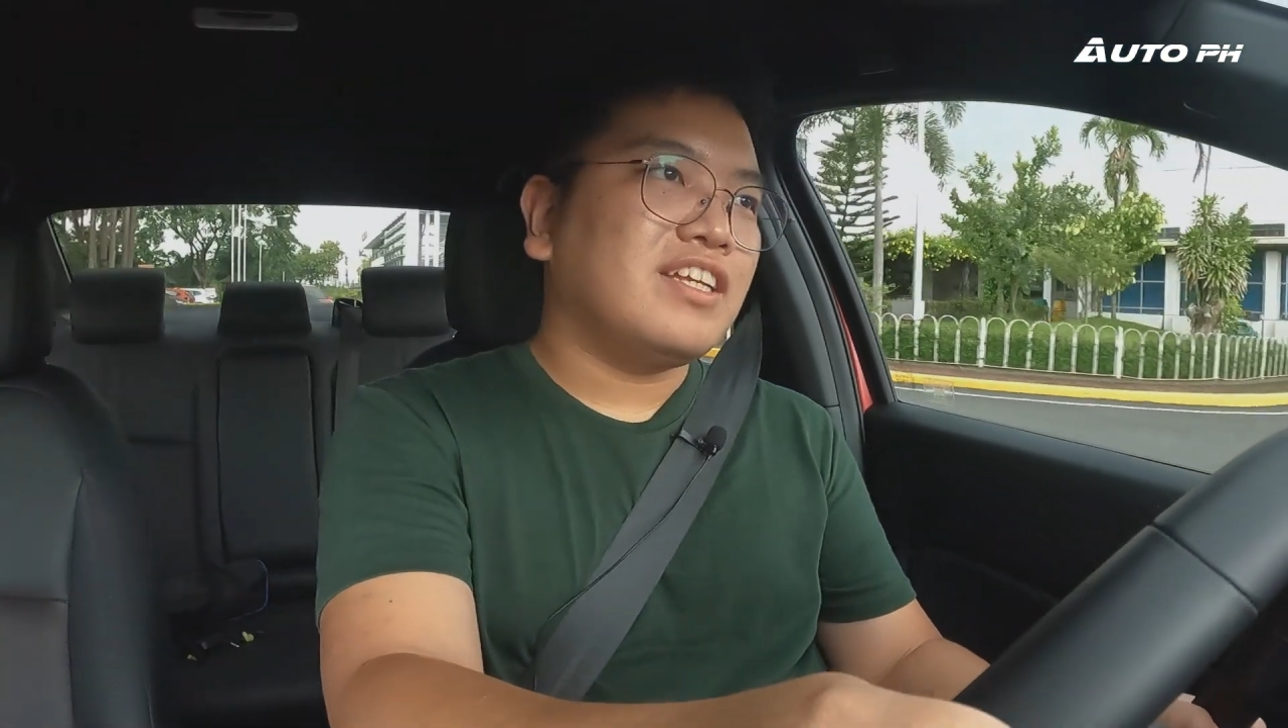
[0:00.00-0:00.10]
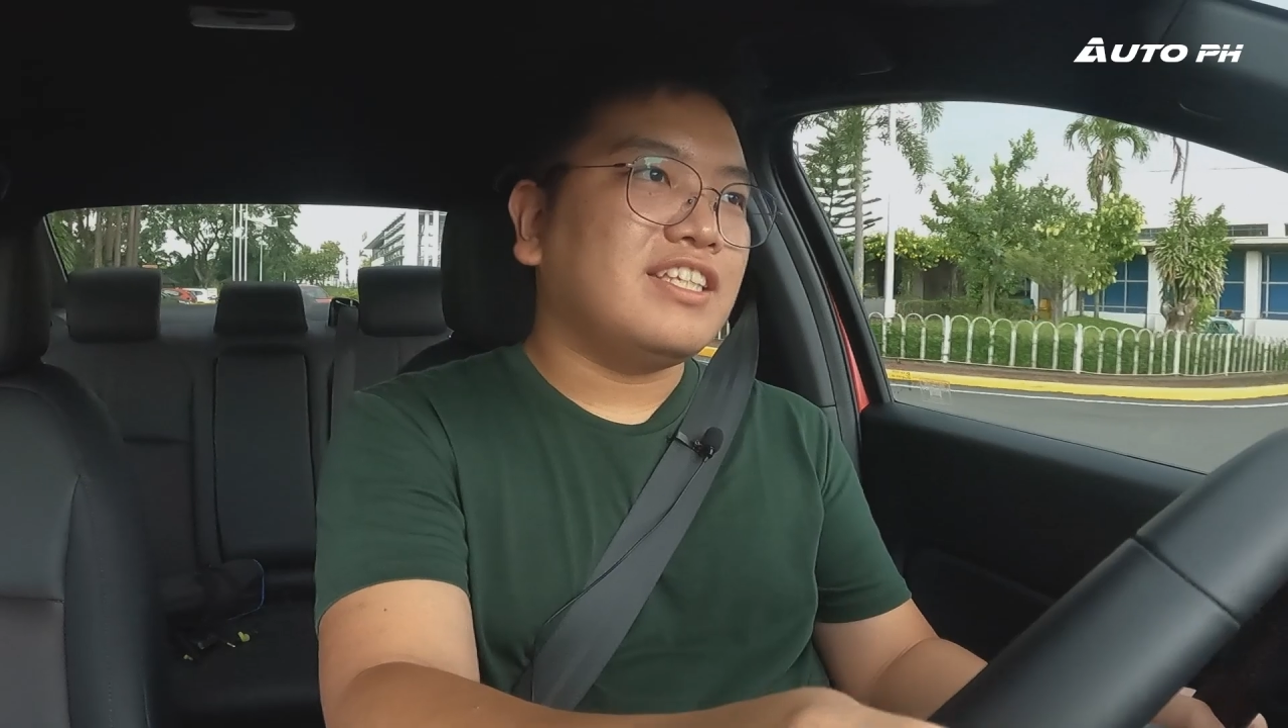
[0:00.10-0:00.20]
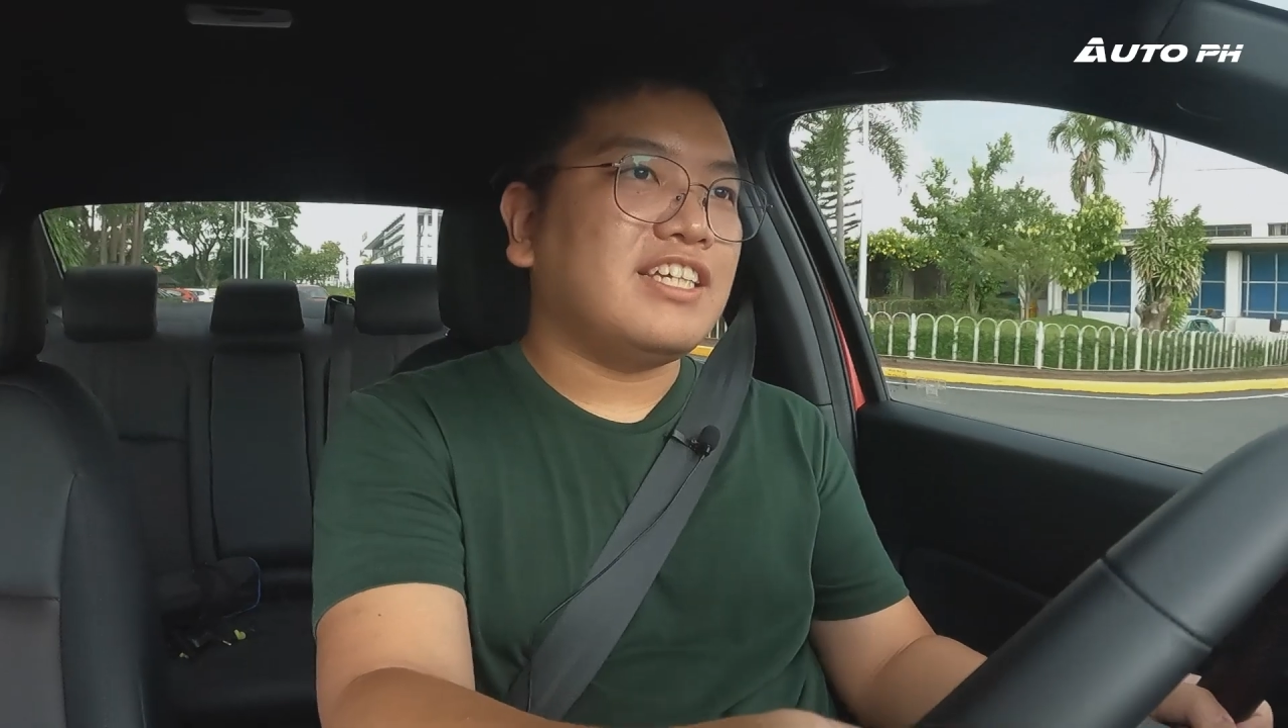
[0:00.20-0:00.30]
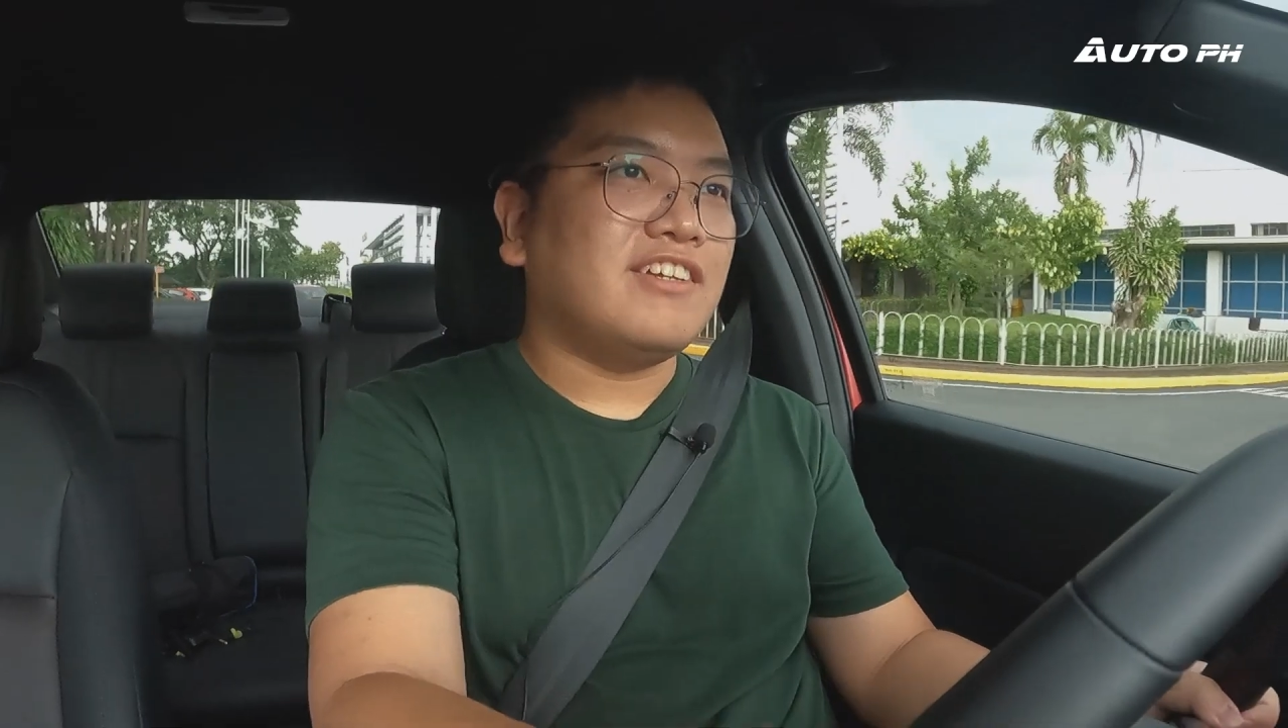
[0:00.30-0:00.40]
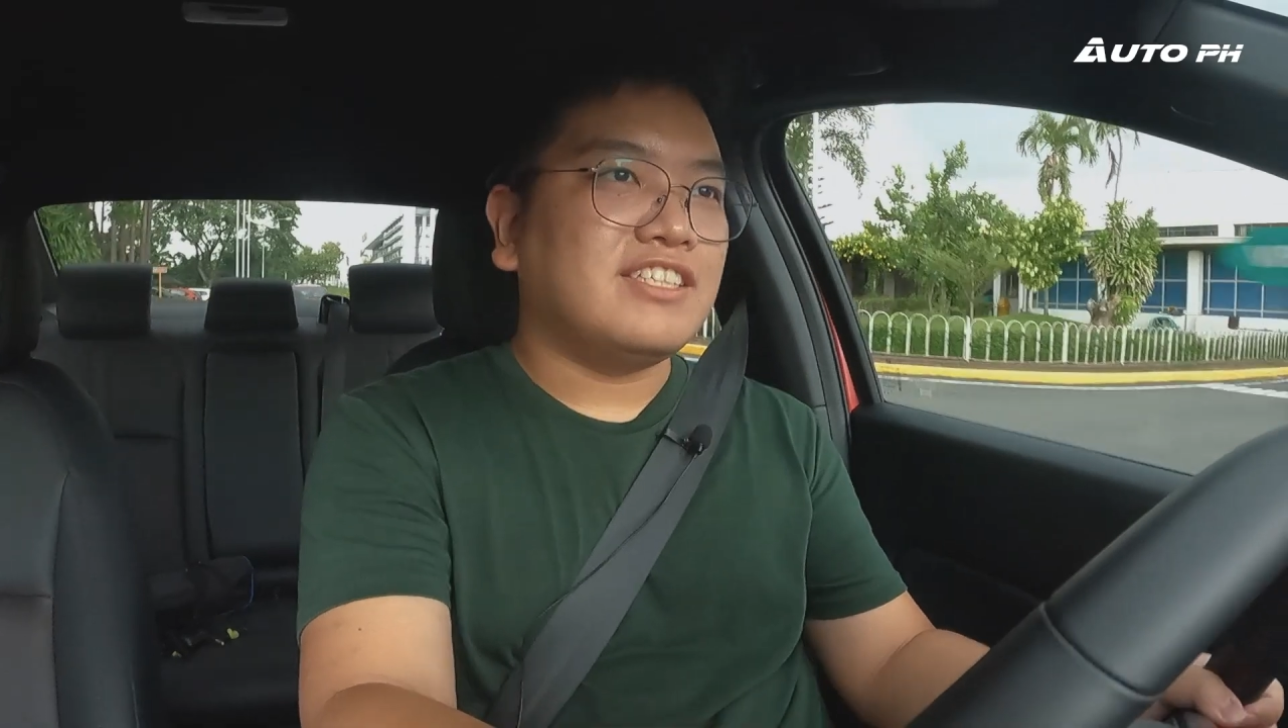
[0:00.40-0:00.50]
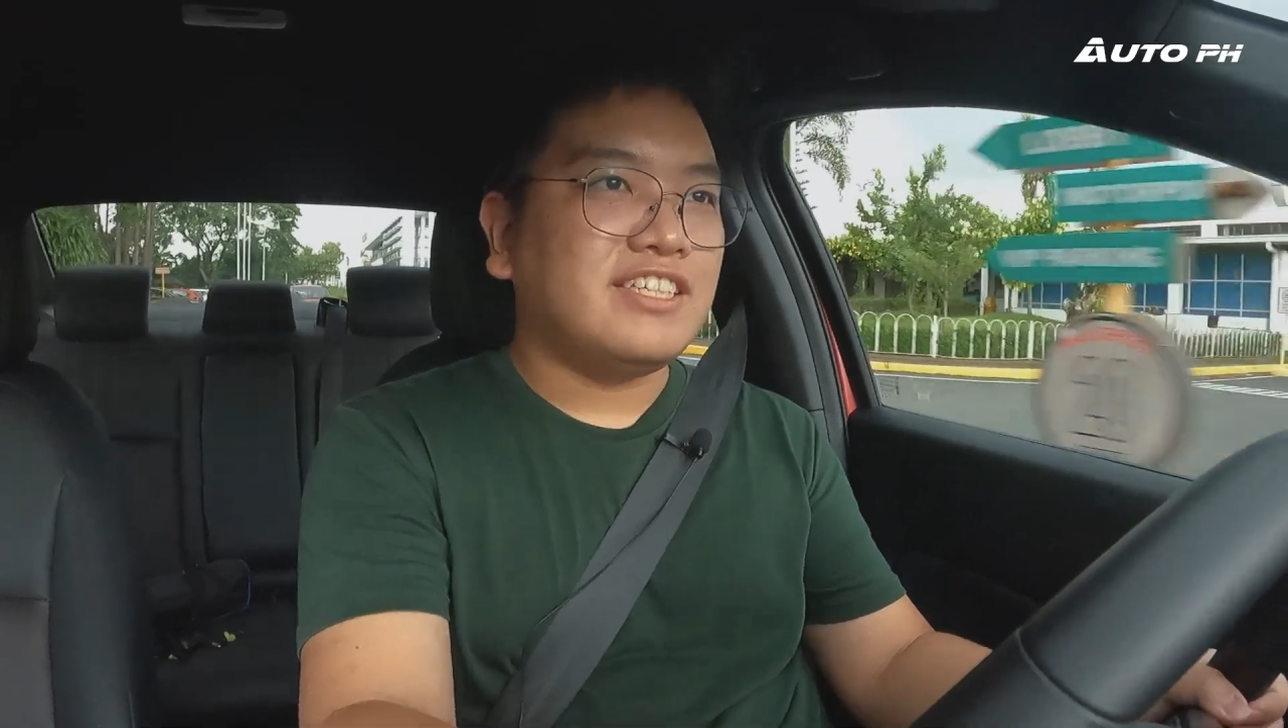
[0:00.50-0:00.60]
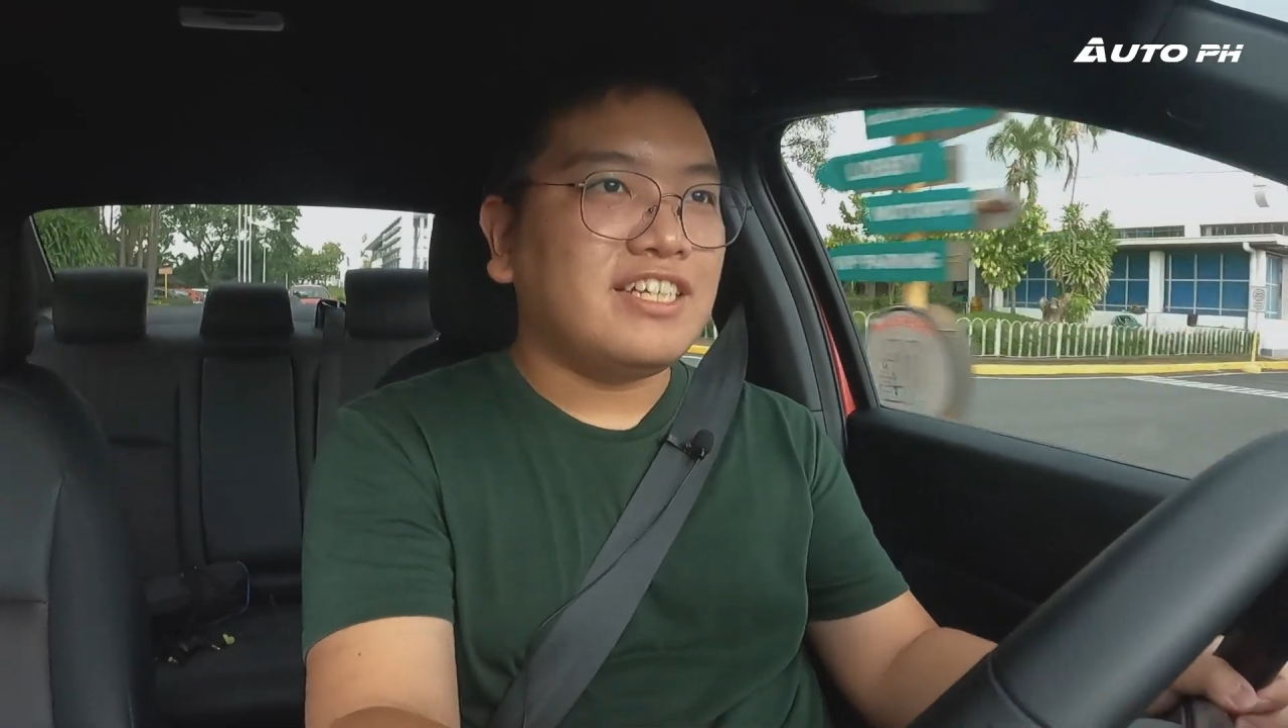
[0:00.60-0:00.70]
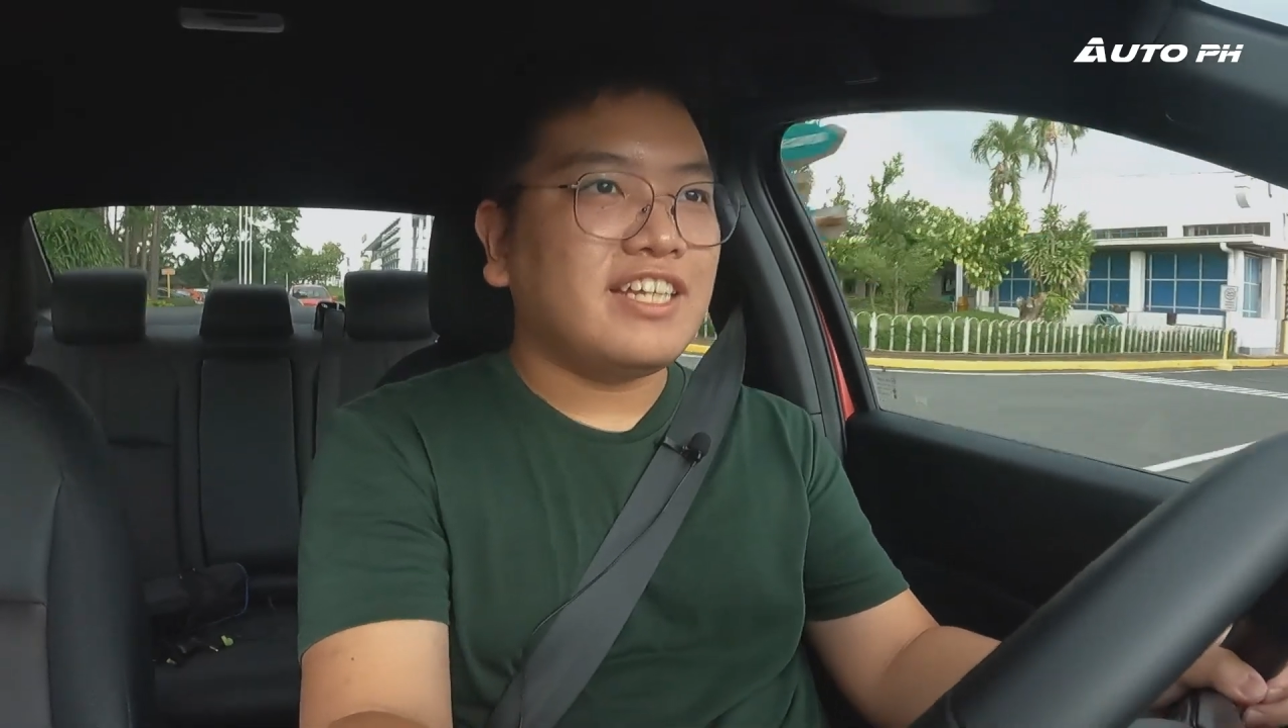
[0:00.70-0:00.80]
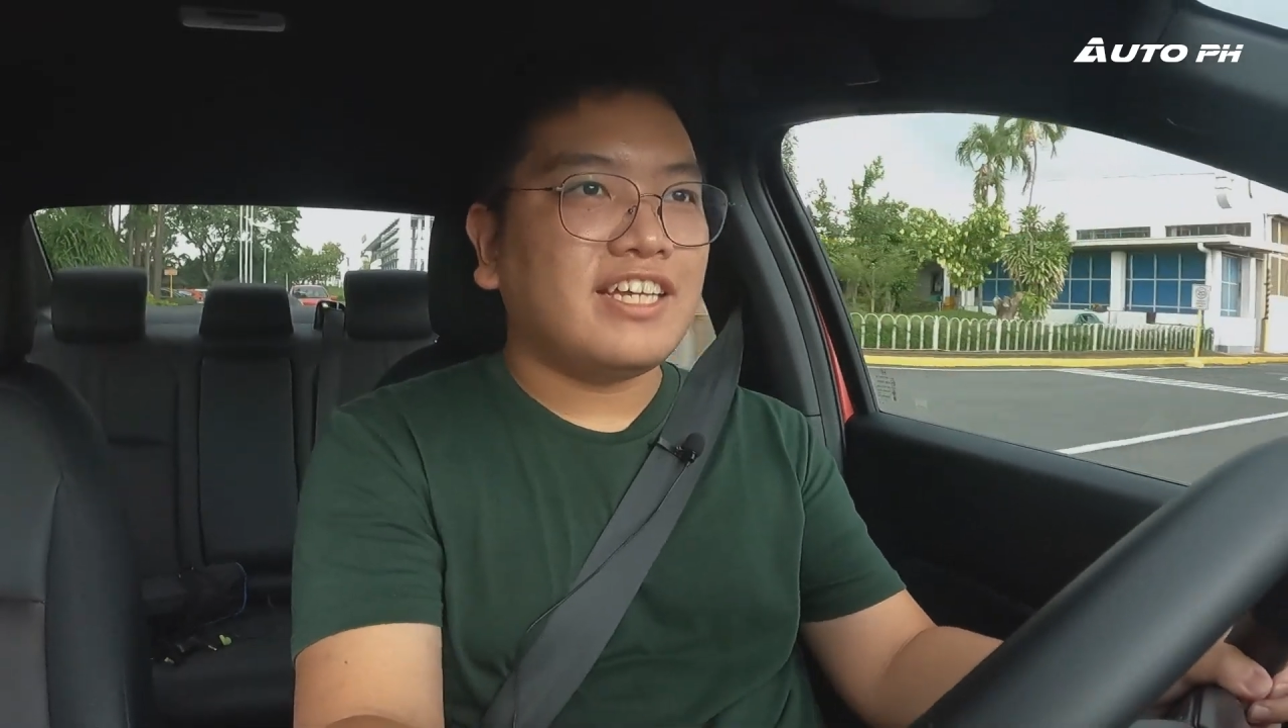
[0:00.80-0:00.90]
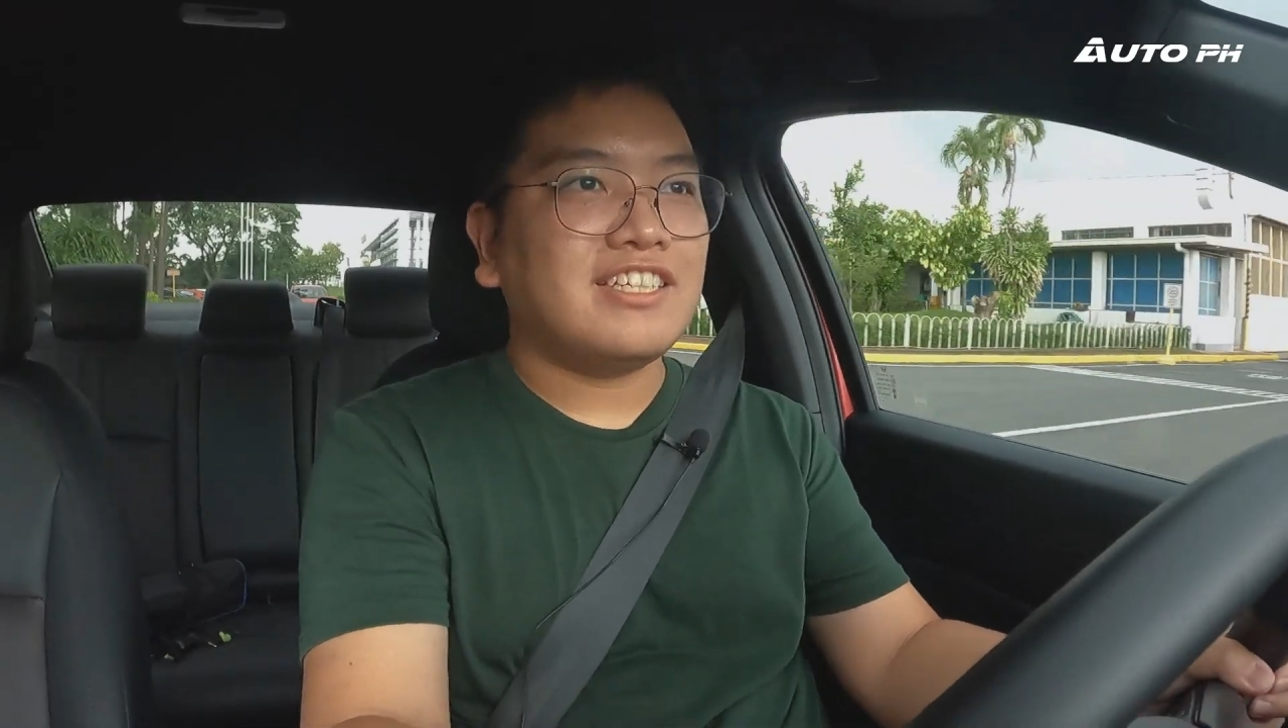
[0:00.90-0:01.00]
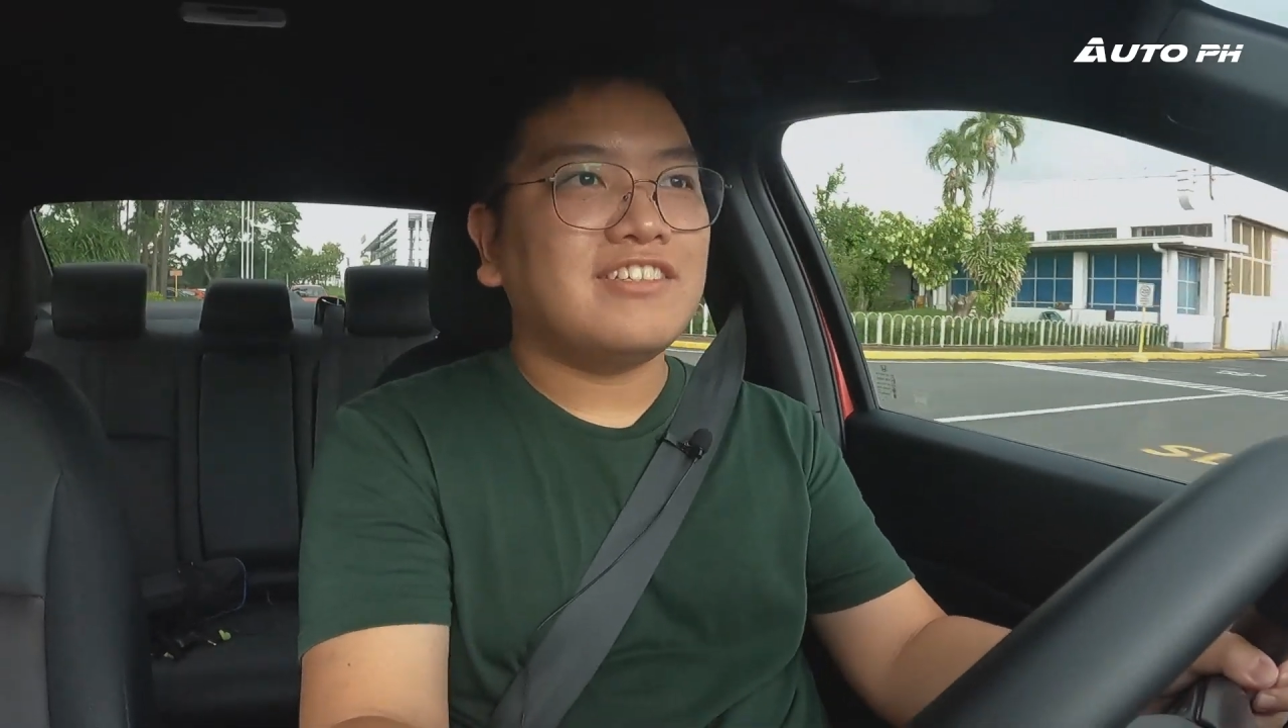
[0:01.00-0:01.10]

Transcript: it sounds really nice,